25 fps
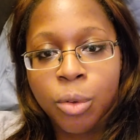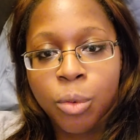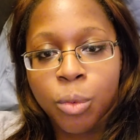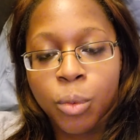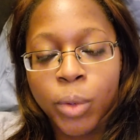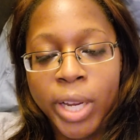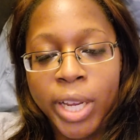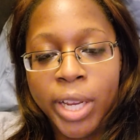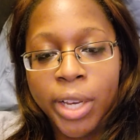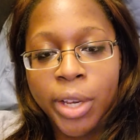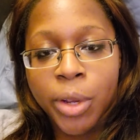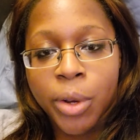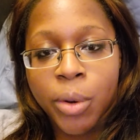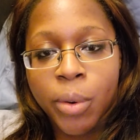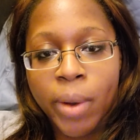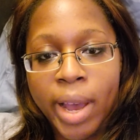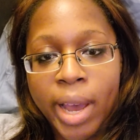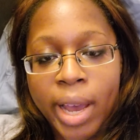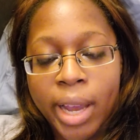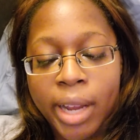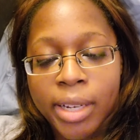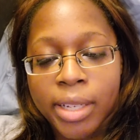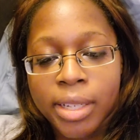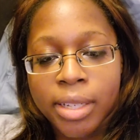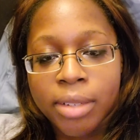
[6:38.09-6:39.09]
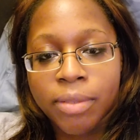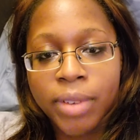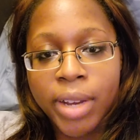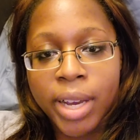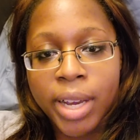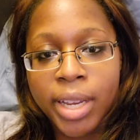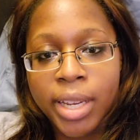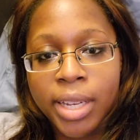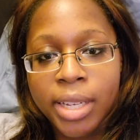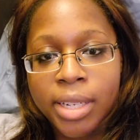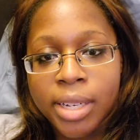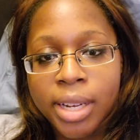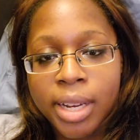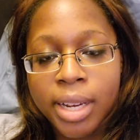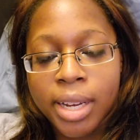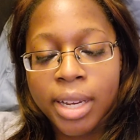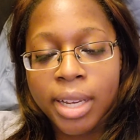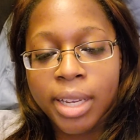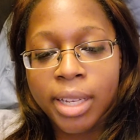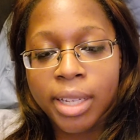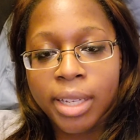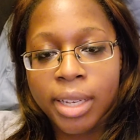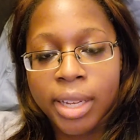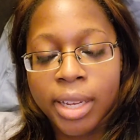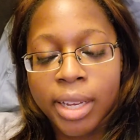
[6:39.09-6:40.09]
radioactive
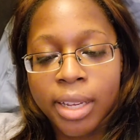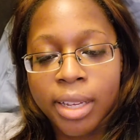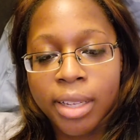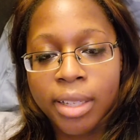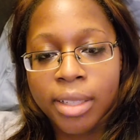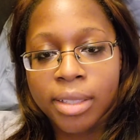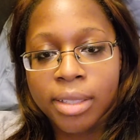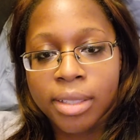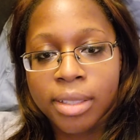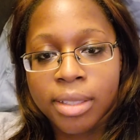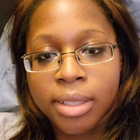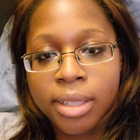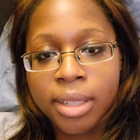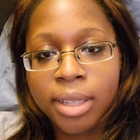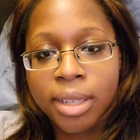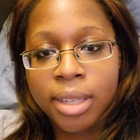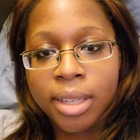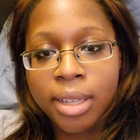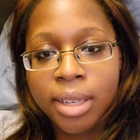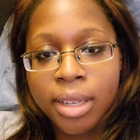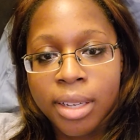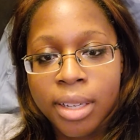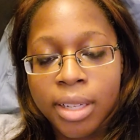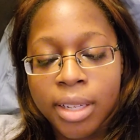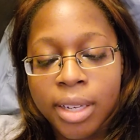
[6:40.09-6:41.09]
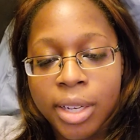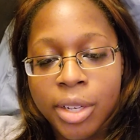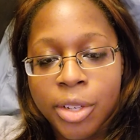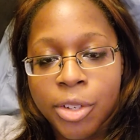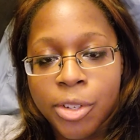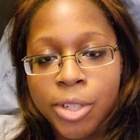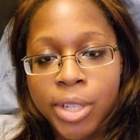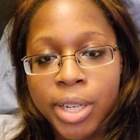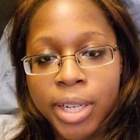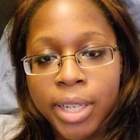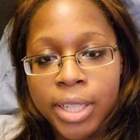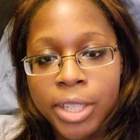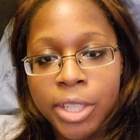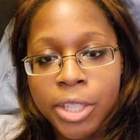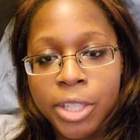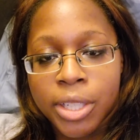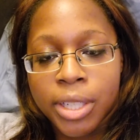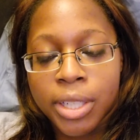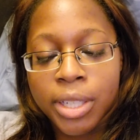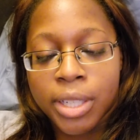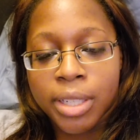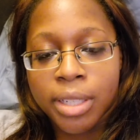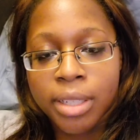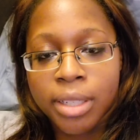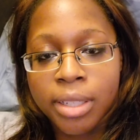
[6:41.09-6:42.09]
iodine as an
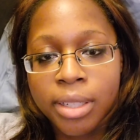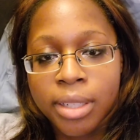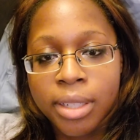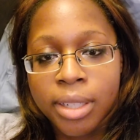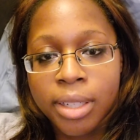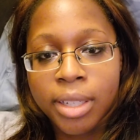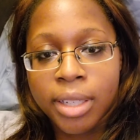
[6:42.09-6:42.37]
injection,